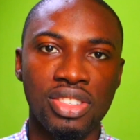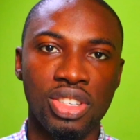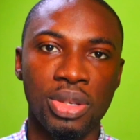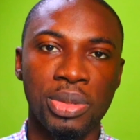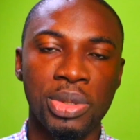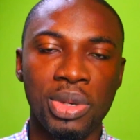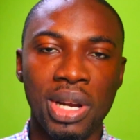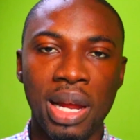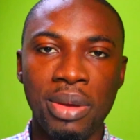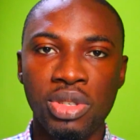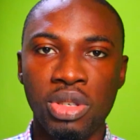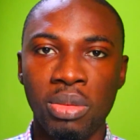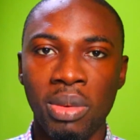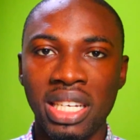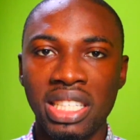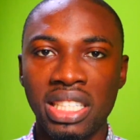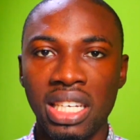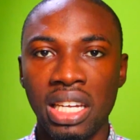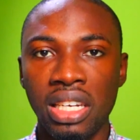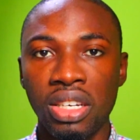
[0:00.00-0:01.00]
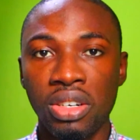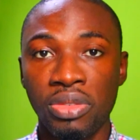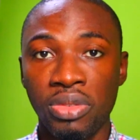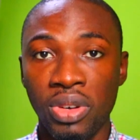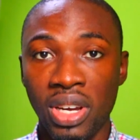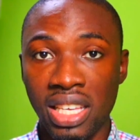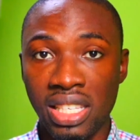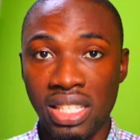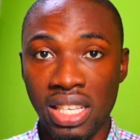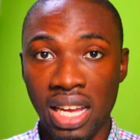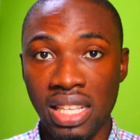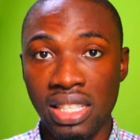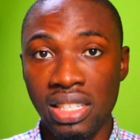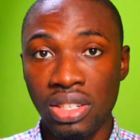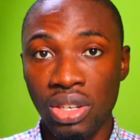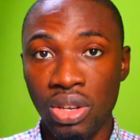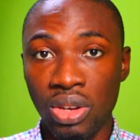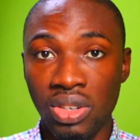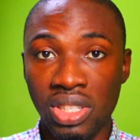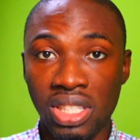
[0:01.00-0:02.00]
subscribe to my channel for
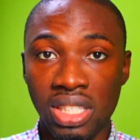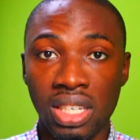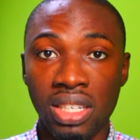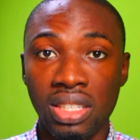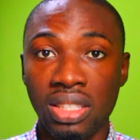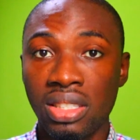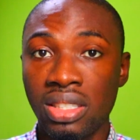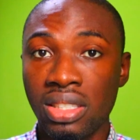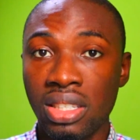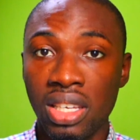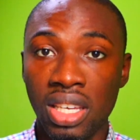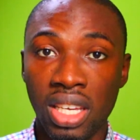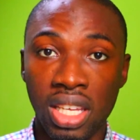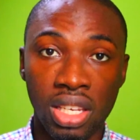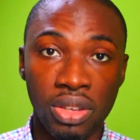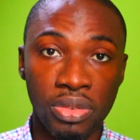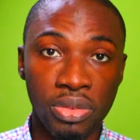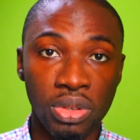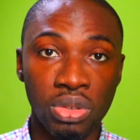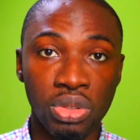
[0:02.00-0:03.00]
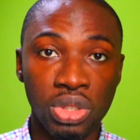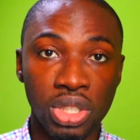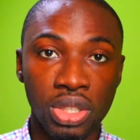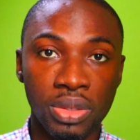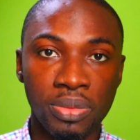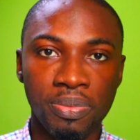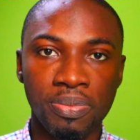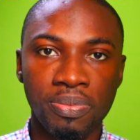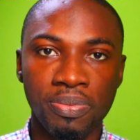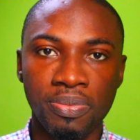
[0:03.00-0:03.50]
exciting content in the future.